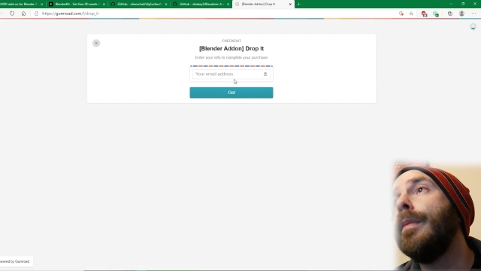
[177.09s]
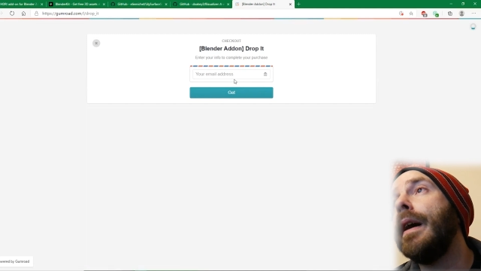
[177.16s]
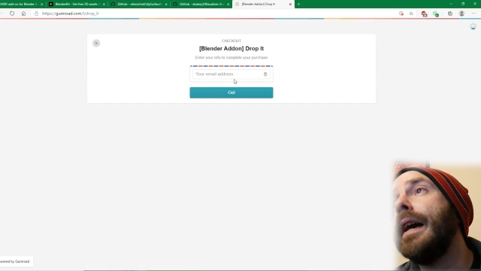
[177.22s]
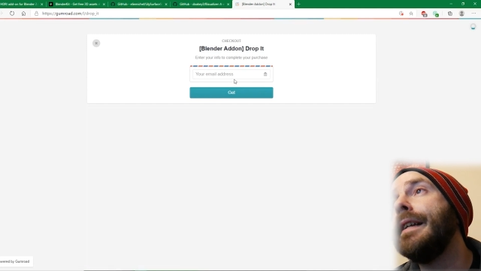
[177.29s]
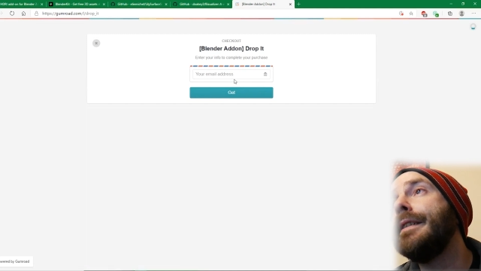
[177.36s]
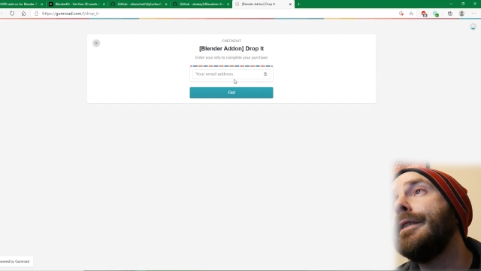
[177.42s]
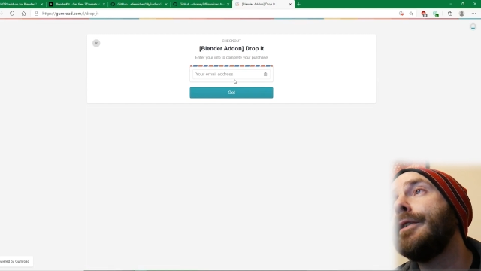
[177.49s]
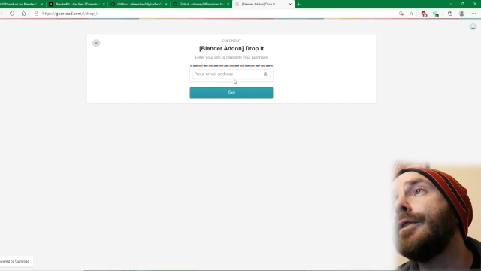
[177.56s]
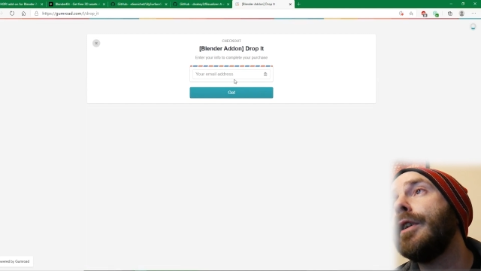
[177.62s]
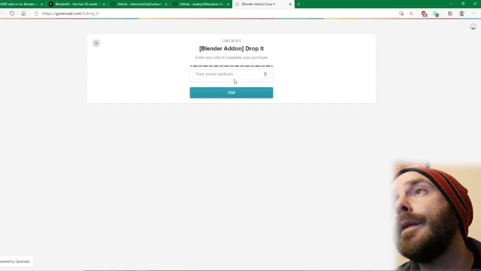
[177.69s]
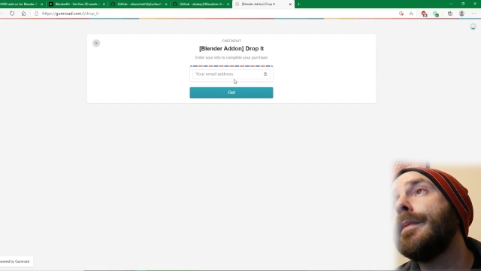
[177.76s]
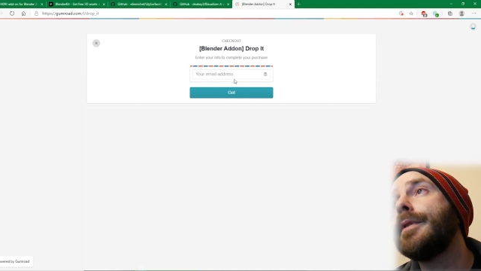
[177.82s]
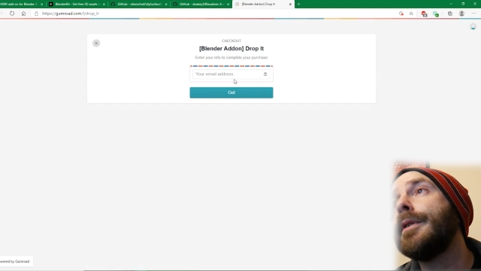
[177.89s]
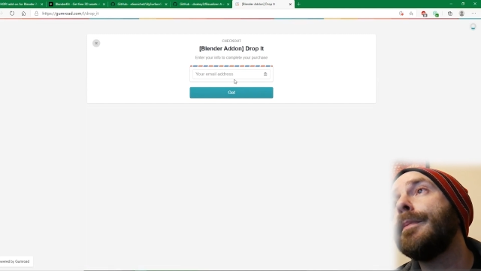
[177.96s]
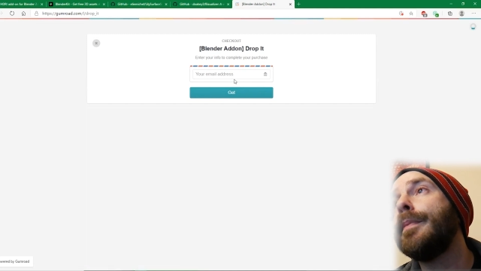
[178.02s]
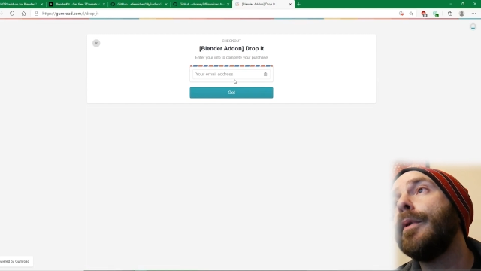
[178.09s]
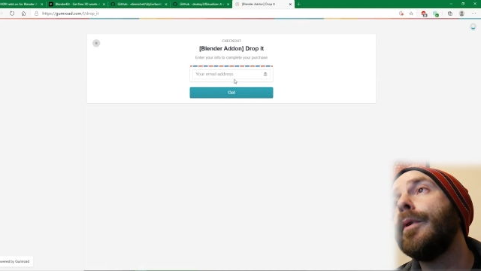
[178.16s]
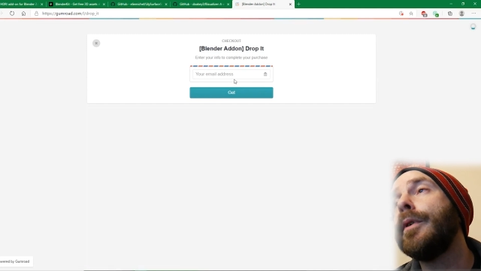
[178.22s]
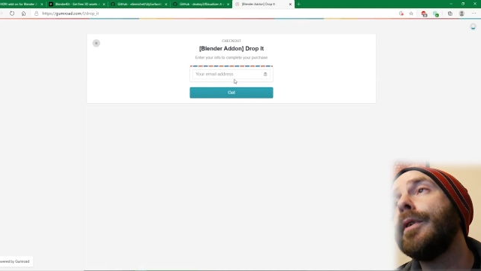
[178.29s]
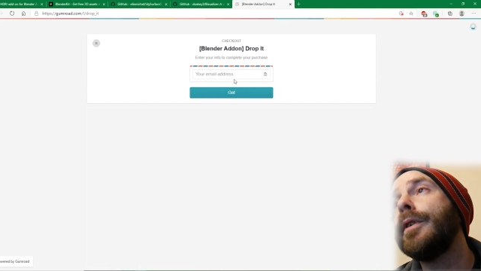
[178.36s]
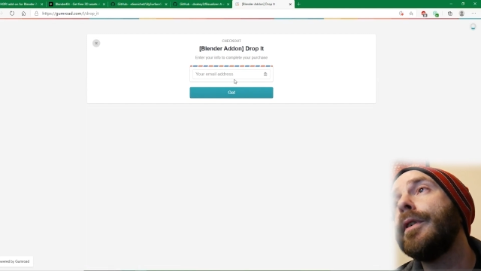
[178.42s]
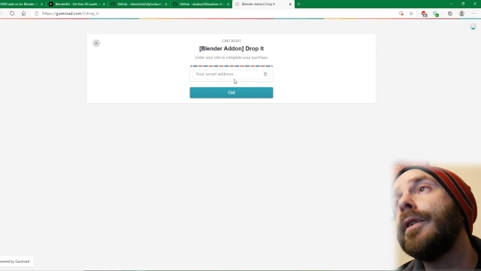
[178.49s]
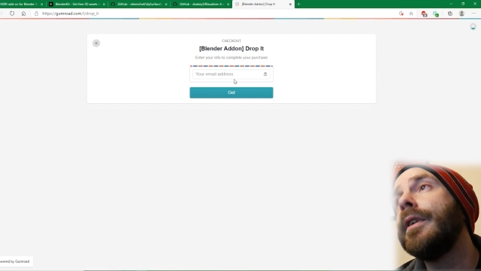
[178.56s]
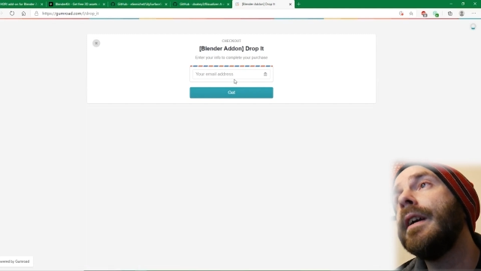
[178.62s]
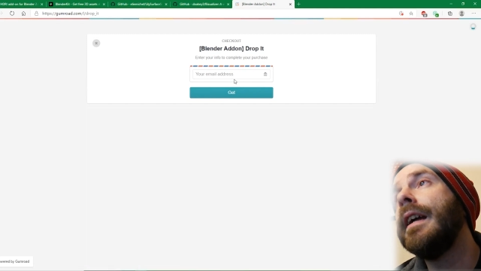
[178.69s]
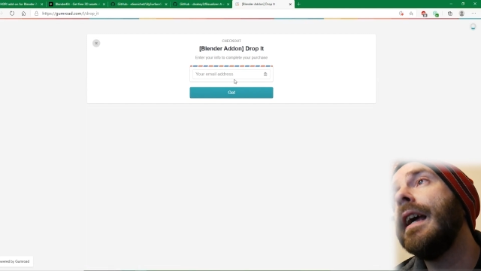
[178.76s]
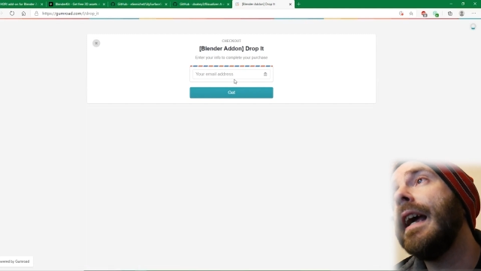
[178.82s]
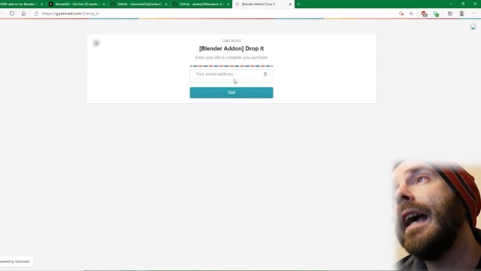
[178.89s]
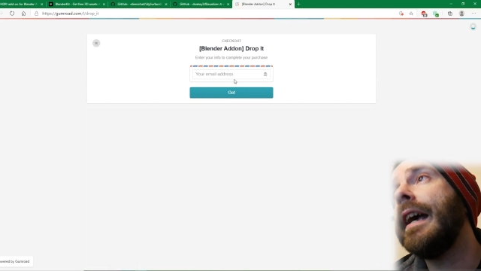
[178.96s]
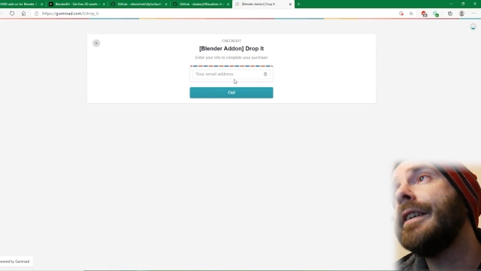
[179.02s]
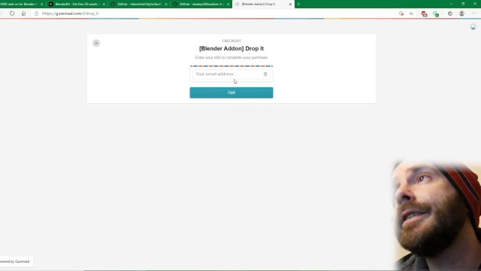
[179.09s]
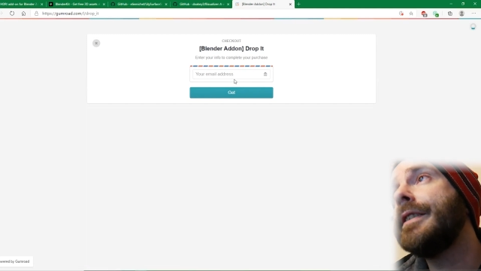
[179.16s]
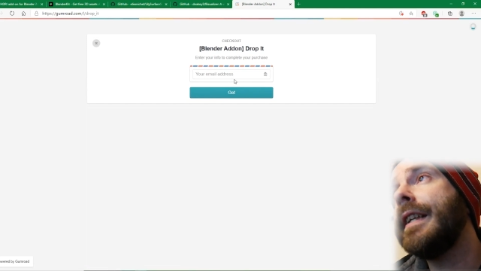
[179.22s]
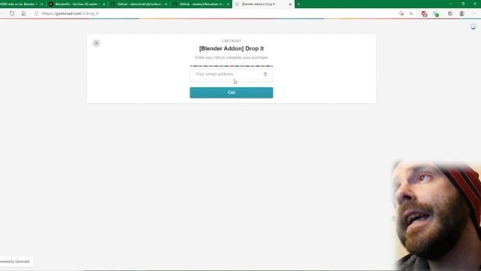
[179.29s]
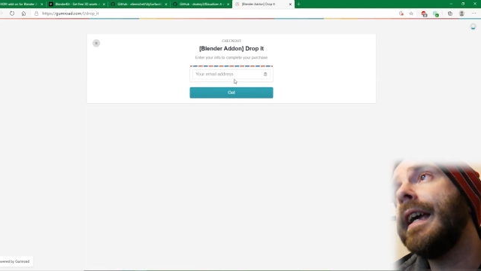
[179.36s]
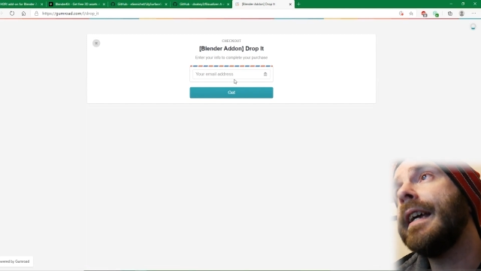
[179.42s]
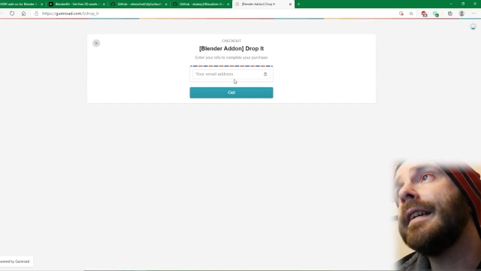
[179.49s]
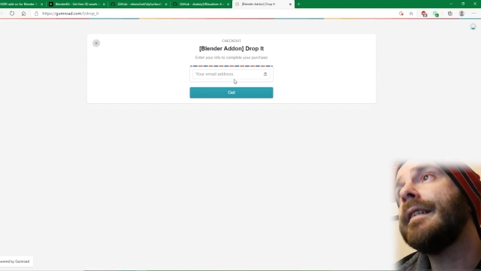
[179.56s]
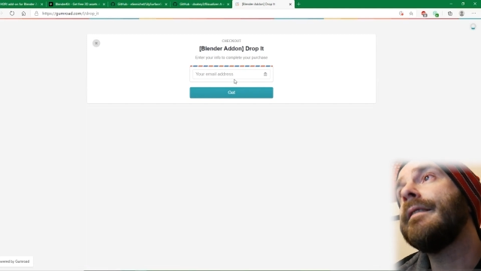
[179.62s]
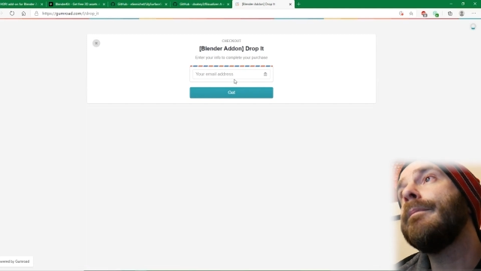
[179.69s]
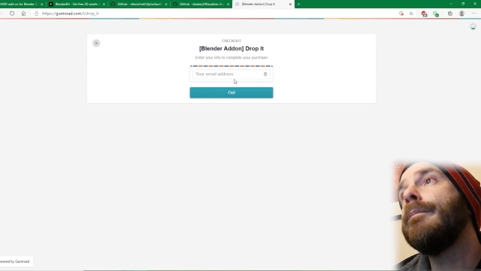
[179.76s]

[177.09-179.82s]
Biden Trump supporter hashtag